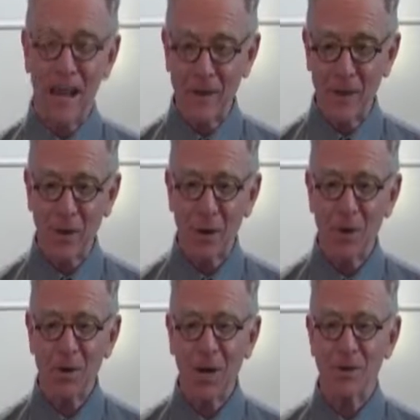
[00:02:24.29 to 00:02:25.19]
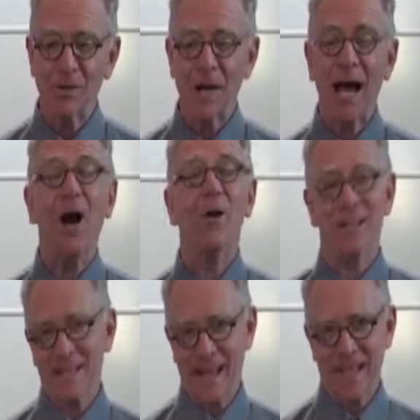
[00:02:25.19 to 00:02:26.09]
And the third tells us how
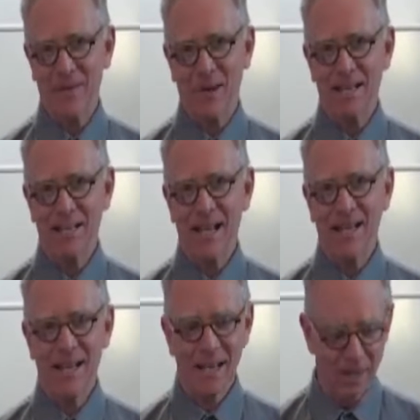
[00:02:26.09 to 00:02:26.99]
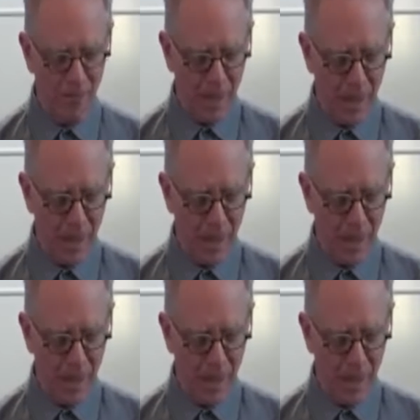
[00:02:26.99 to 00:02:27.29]
it satisfies that need,